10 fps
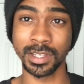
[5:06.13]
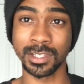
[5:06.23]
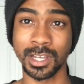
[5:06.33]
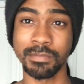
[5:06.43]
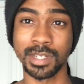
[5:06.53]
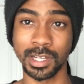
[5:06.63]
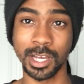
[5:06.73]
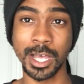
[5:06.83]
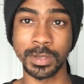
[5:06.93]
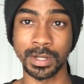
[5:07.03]
some
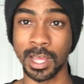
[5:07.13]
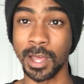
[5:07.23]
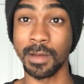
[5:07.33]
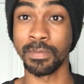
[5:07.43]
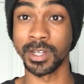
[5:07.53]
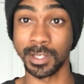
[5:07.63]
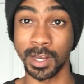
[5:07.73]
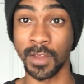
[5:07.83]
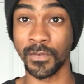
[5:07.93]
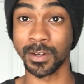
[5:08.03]
dubs are not
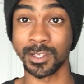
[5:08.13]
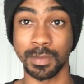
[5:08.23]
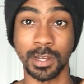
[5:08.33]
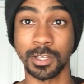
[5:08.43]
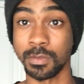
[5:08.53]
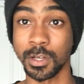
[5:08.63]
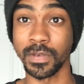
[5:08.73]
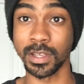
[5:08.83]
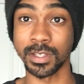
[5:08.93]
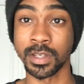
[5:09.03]
presented for some of these
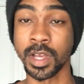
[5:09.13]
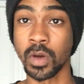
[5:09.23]
movies,